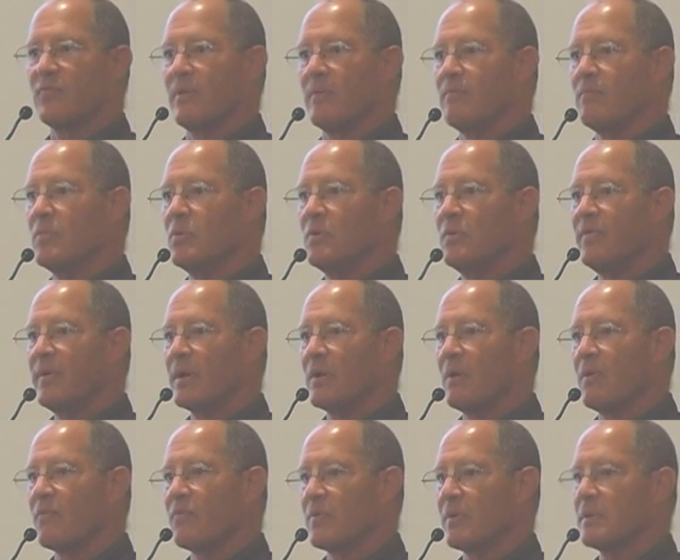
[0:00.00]
from moving
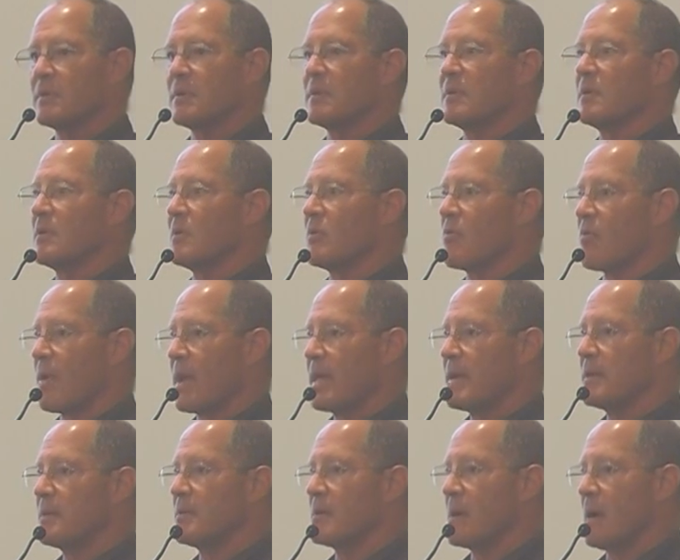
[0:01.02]
over into the
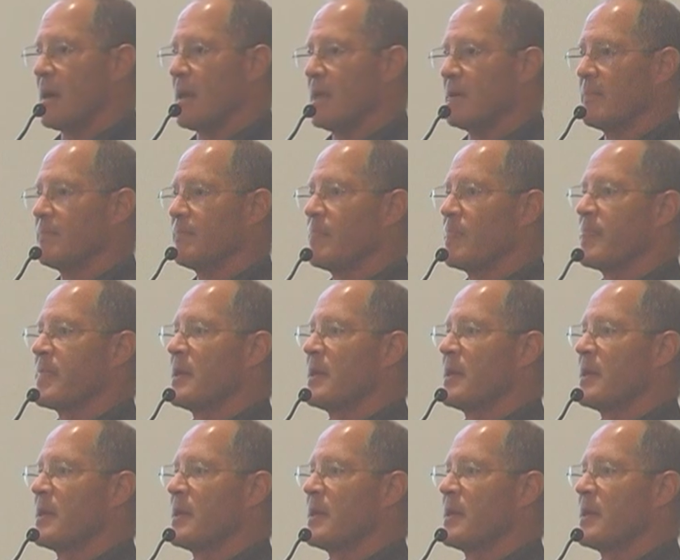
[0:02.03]
degraded column.